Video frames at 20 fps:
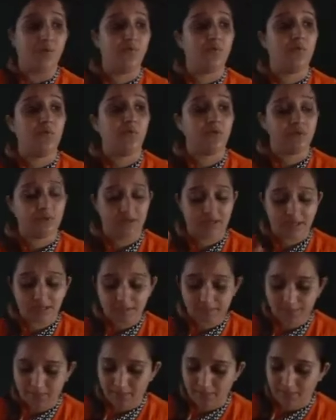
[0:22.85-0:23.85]
for trading
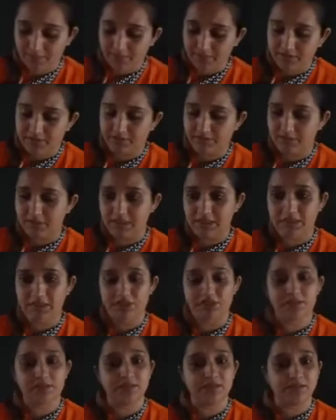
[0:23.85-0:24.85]
purpose
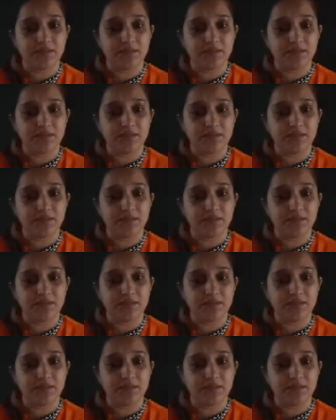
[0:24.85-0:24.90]
Britishers